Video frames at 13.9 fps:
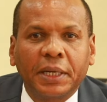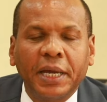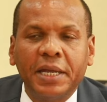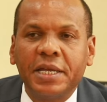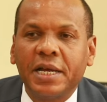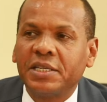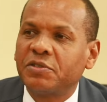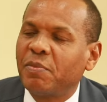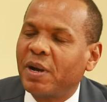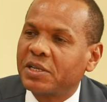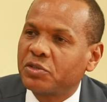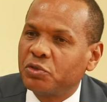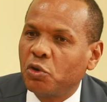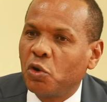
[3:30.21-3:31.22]
Kenyans
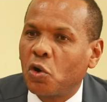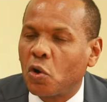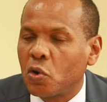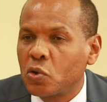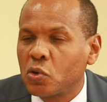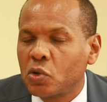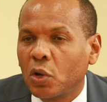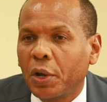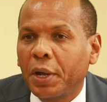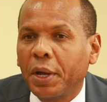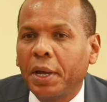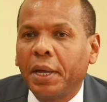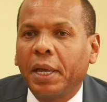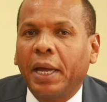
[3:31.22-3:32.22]
must know,
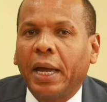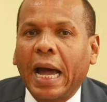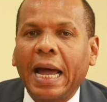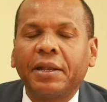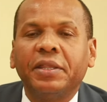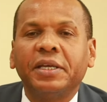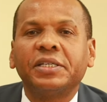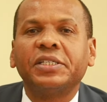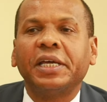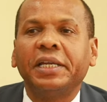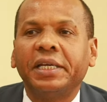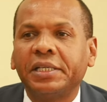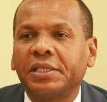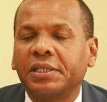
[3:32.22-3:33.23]
at the
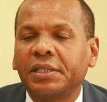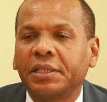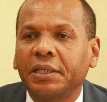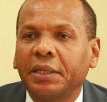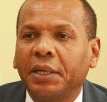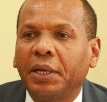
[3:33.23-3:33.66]
Senate,